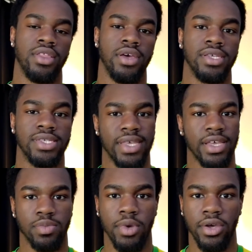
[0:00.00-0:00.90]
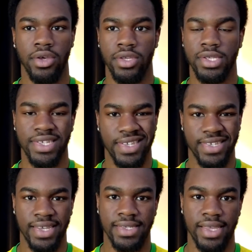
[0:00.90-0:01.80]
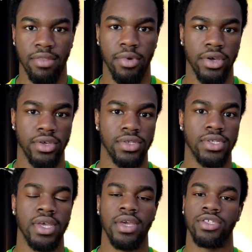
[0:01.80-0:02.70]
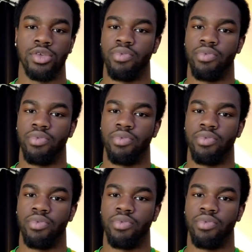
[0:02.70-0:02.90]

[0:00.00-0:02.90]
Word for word: the 6 markers, 16 markers to